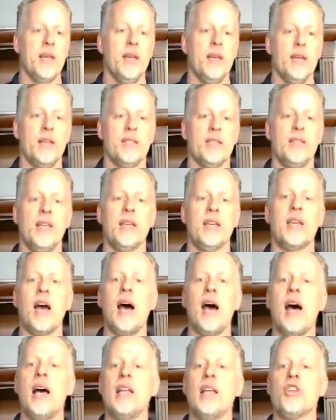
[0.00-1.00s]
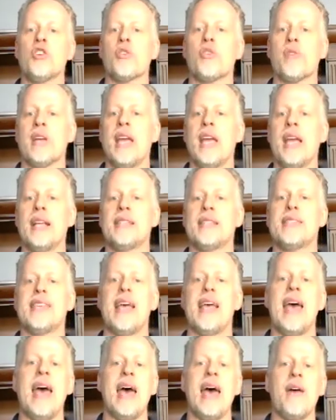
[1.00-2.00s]
See, God
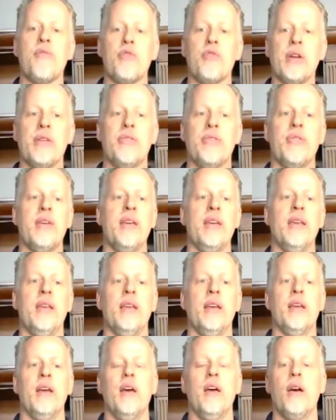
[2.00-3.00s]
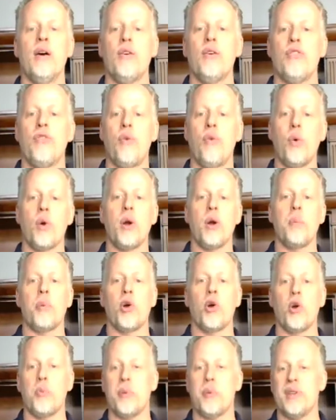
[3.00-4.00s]
creates everything for a
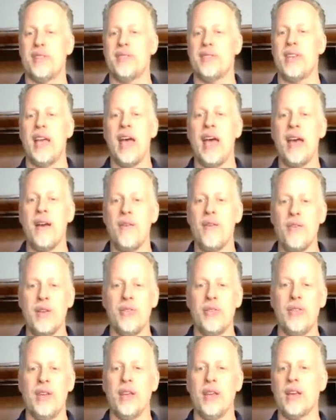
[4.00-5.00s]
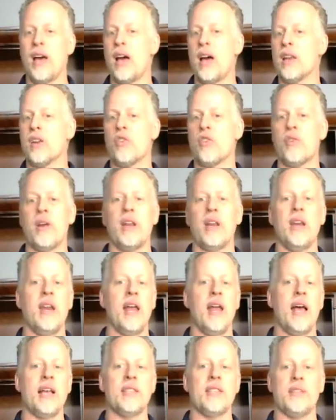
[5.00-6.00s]
purpose. Everything God created
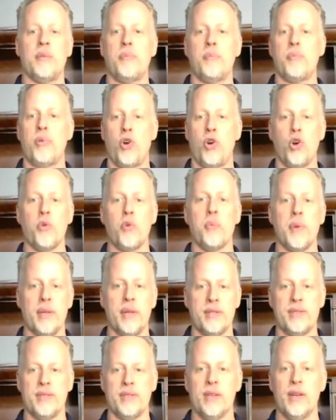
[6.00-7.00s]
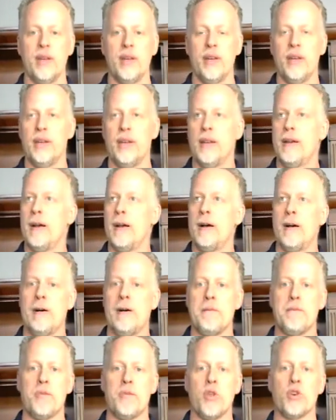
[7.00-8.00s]
has a purpose.
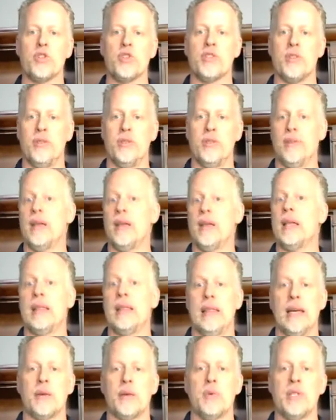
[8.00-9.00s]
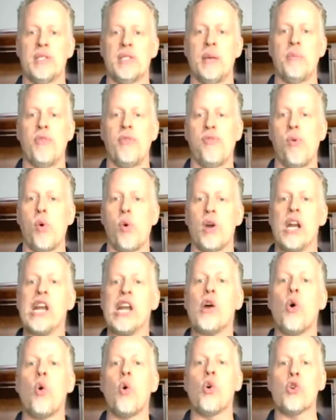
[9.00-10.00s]
There's like we said before, an
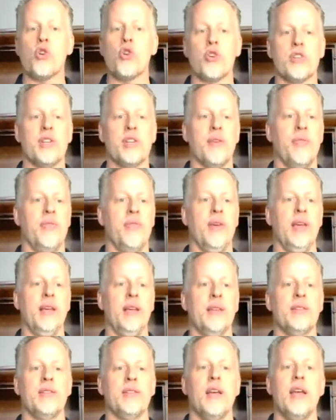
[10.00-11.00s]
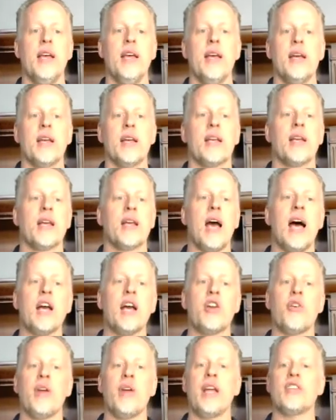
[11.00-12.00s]
order to things.
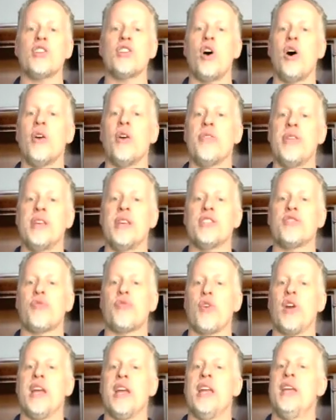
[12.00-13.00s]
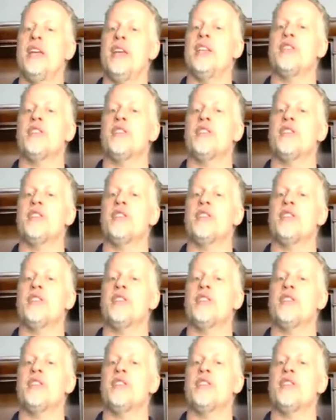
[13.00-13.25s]
God creates all things for his